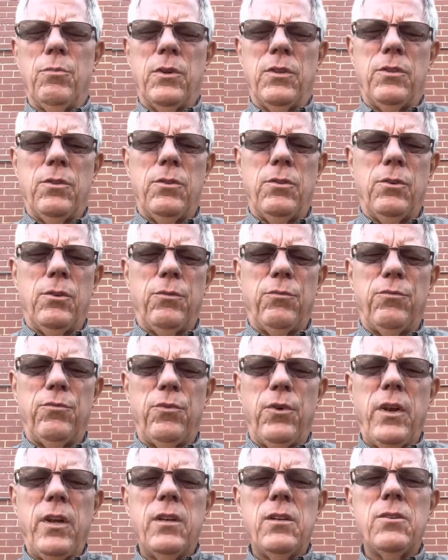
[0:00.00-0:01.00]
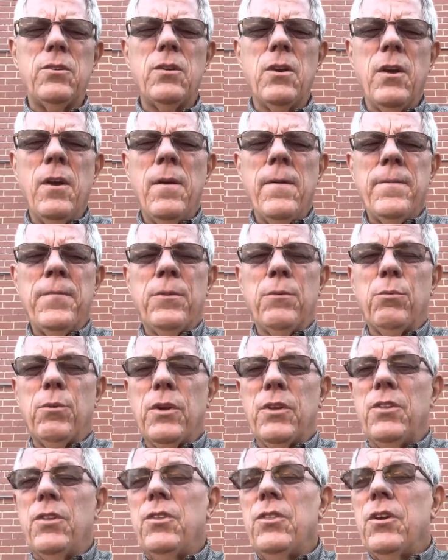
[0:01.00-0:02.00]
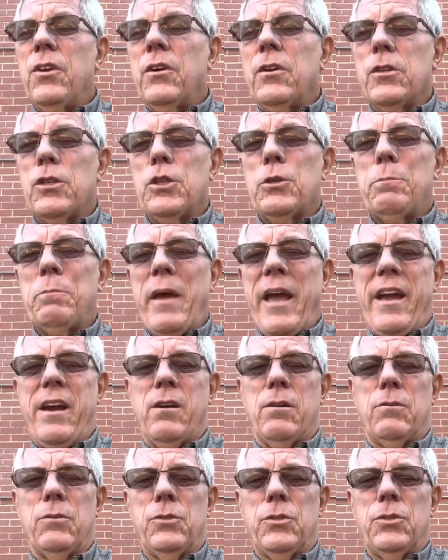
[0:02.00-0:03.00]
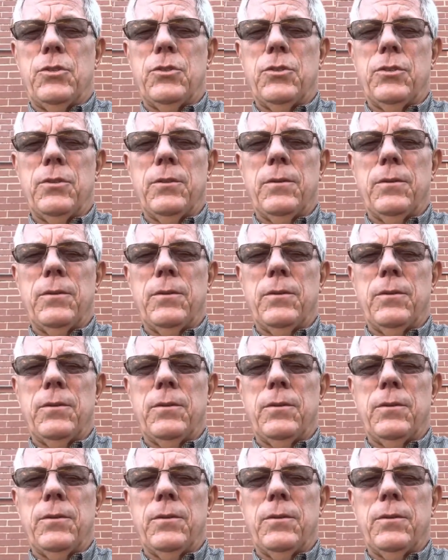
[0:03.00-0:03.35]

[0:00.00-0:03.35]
whether they're friends, whether they're a spouse.